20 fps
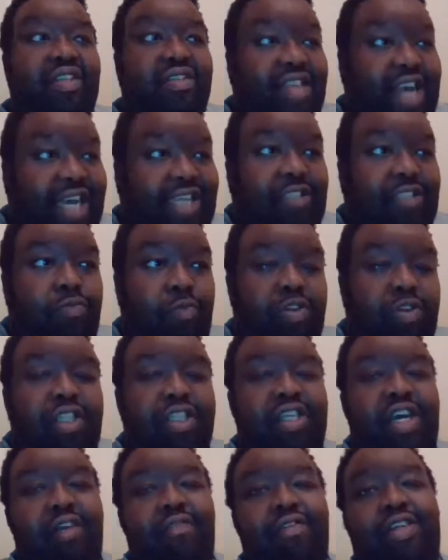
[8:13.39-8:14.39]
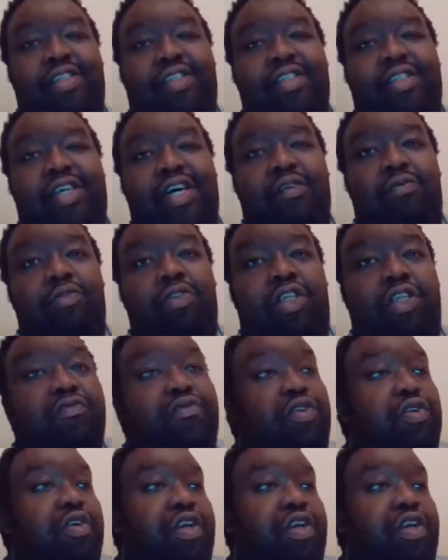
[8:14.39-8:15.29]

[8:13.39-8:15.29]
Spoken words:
That's what the director's cut will give you.